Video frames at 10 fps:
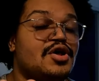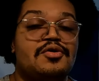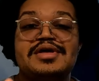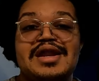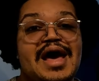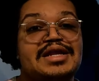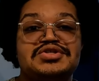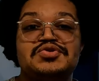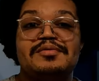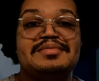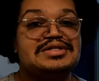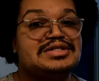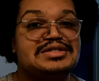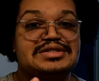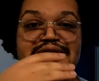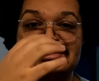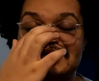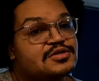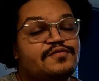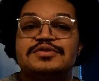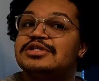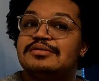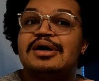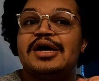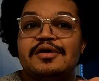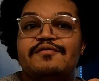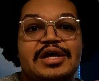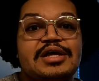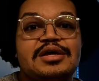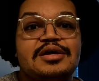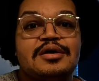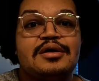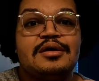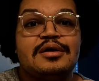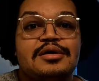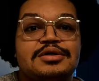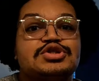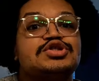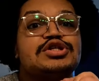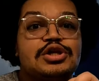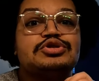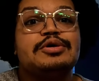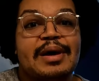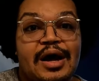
Don't get an attitude with me, sister. So if you see my hair flaky, just close your